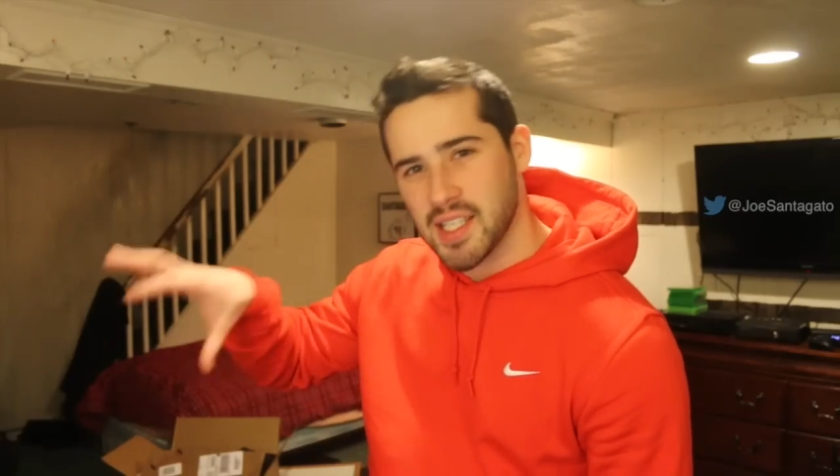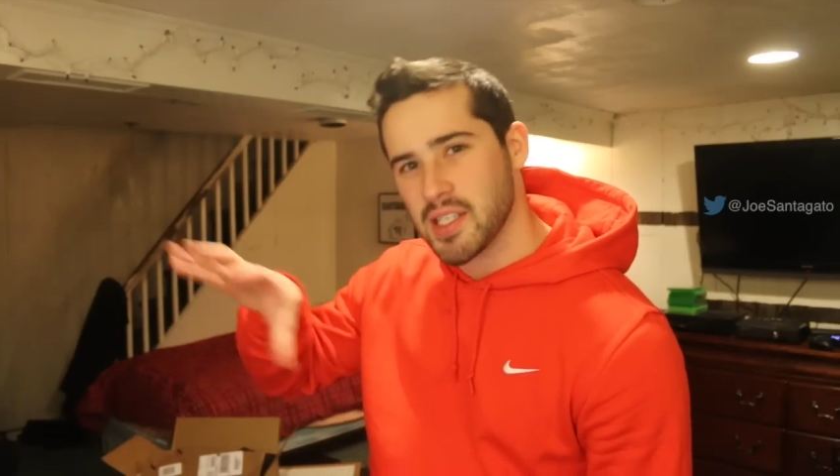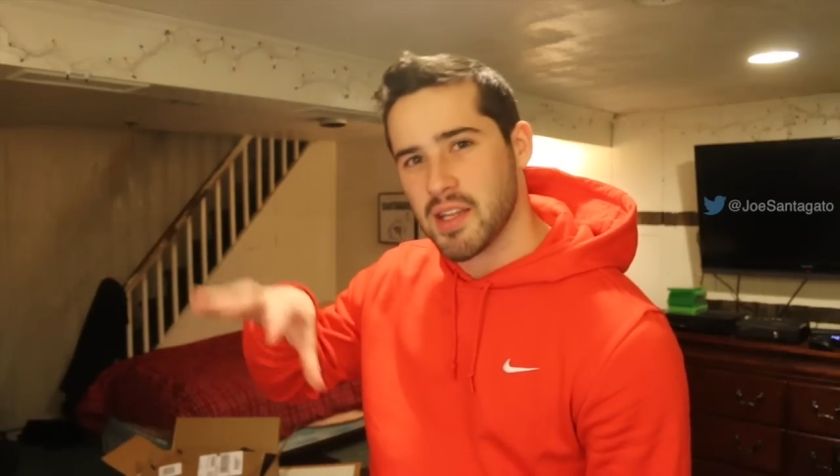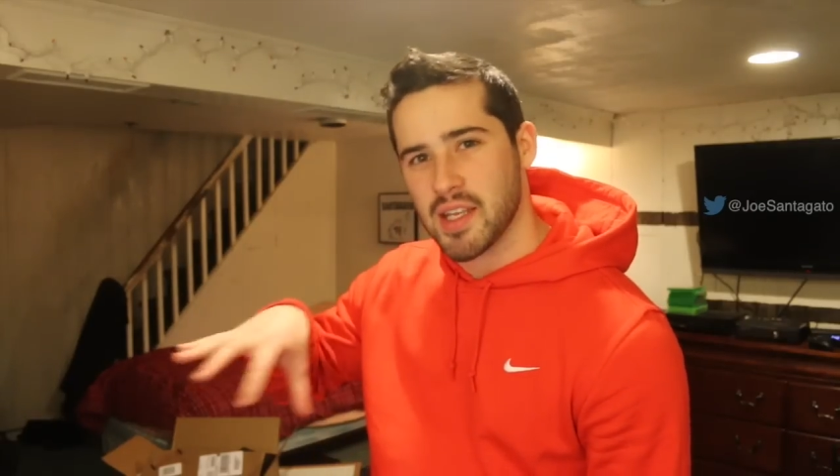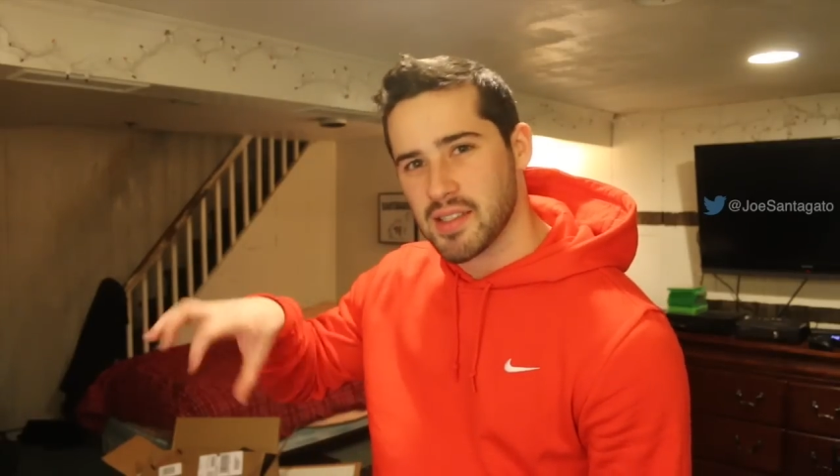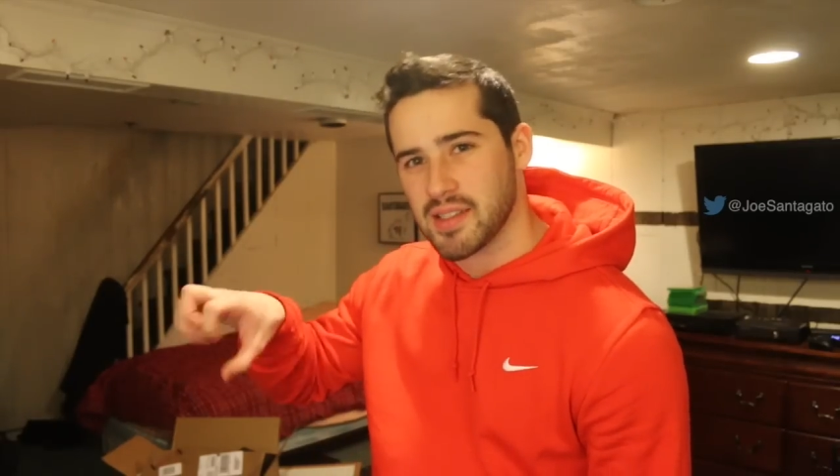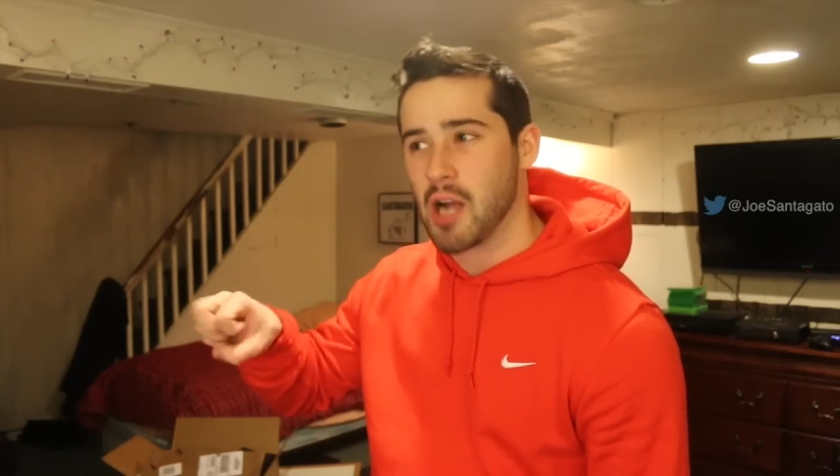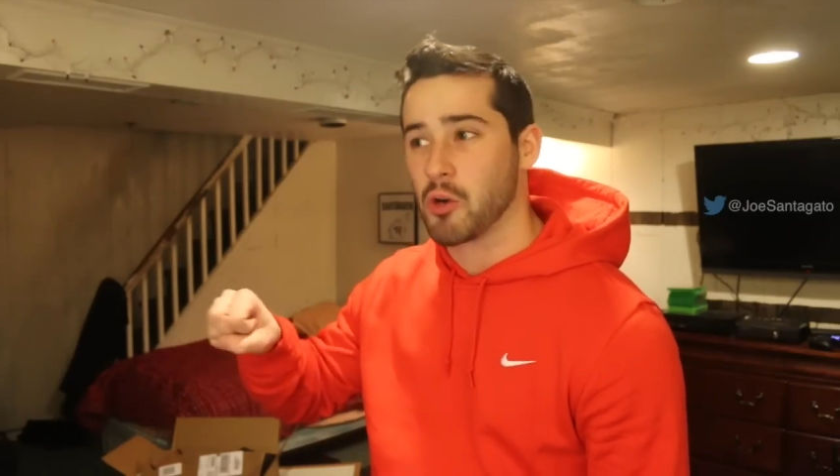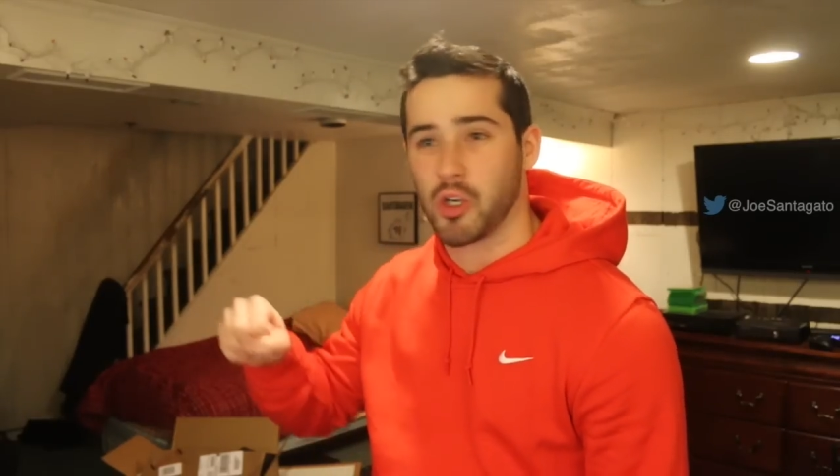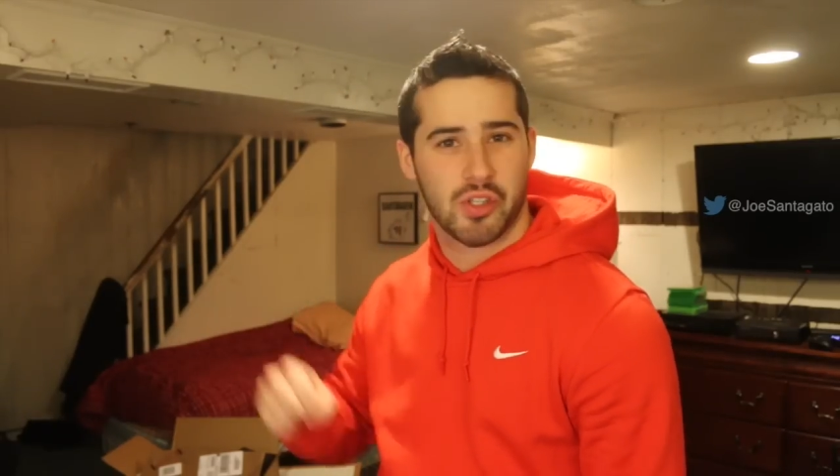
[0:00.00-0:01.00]
into this is
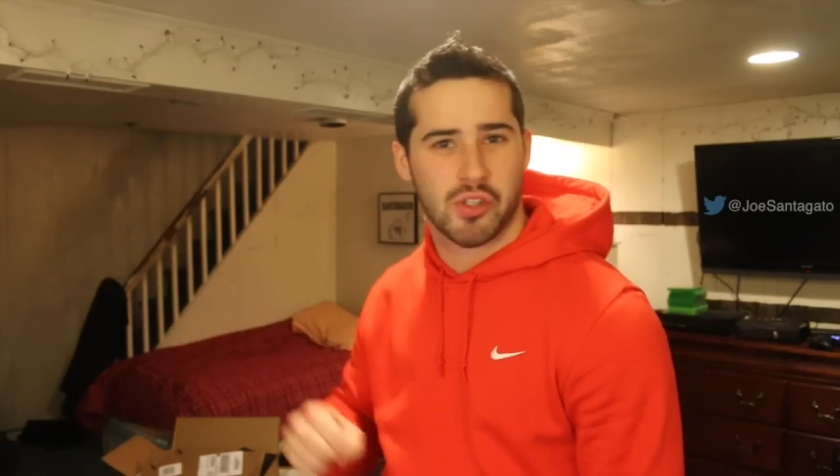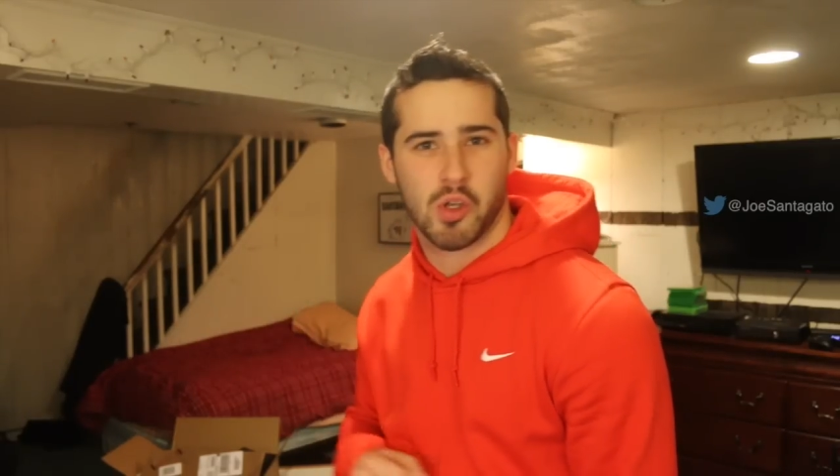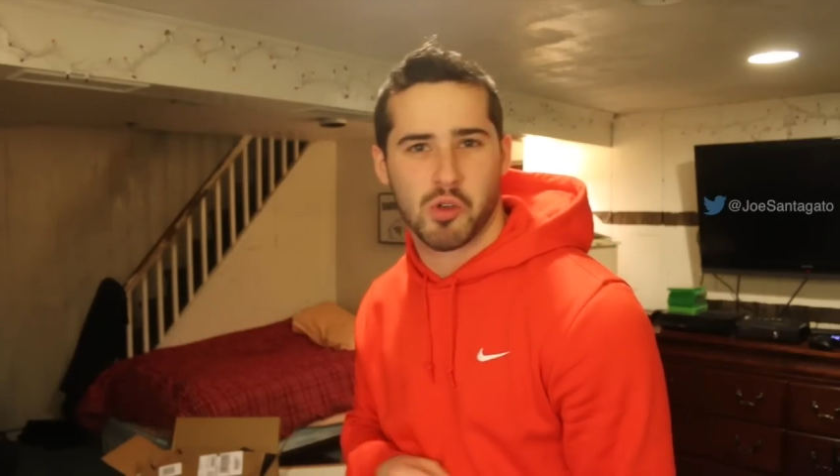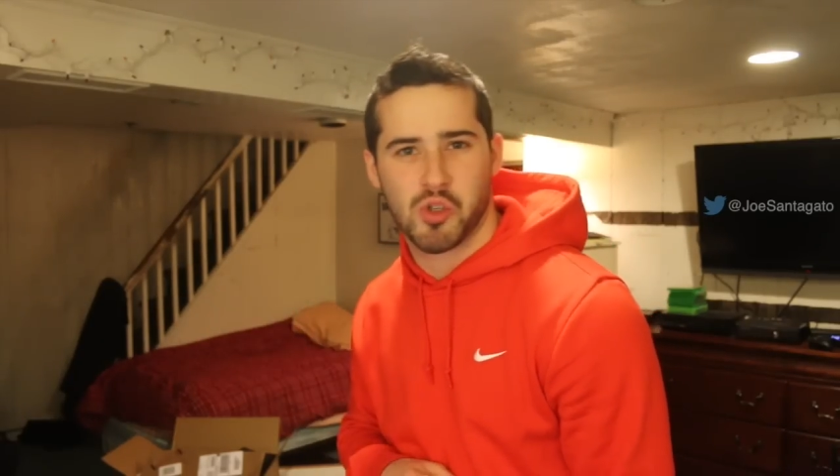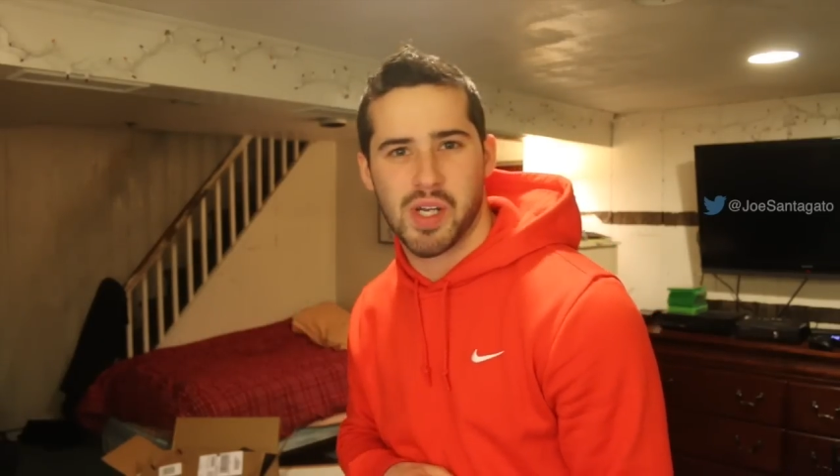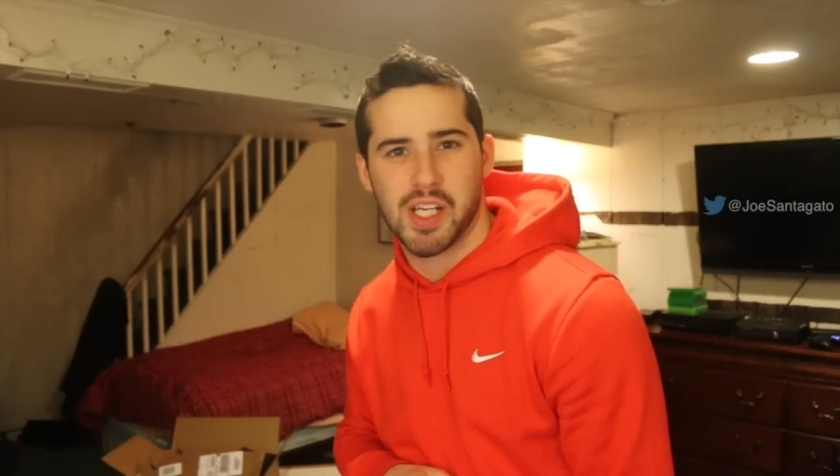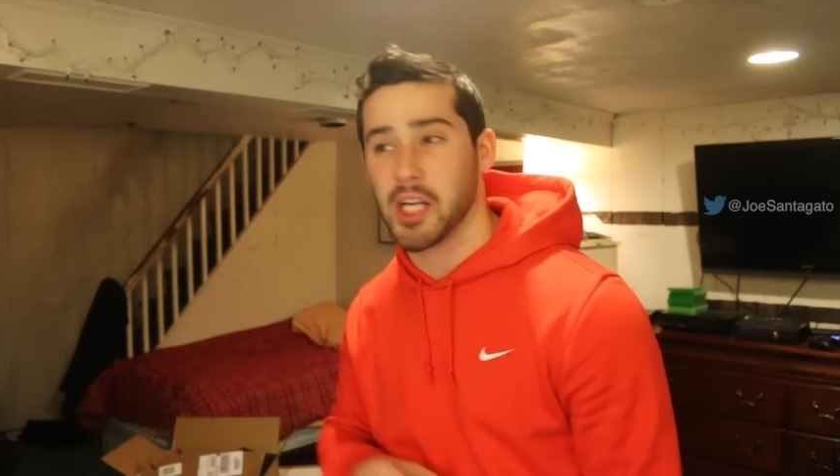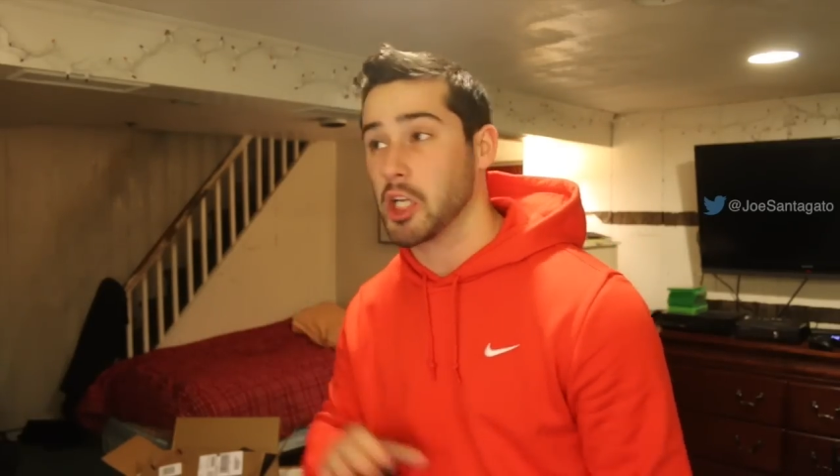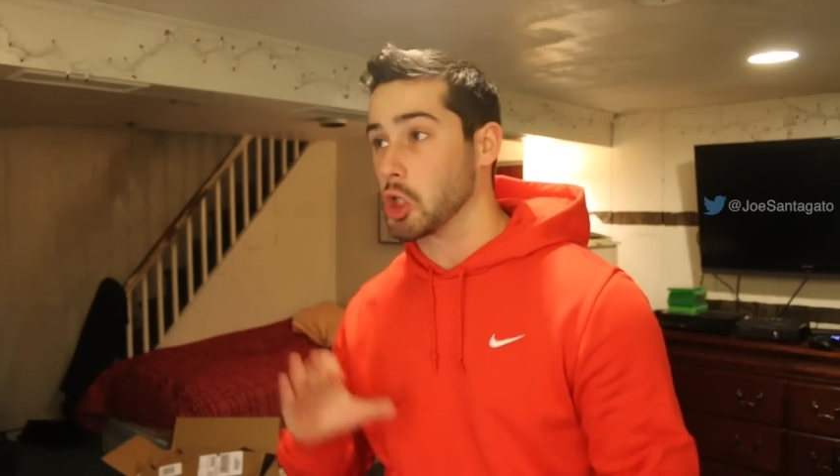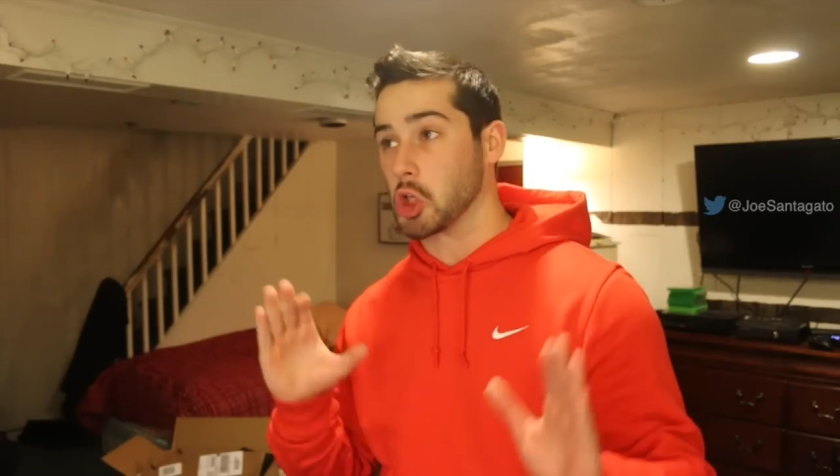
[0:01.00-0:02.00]
how girls on social media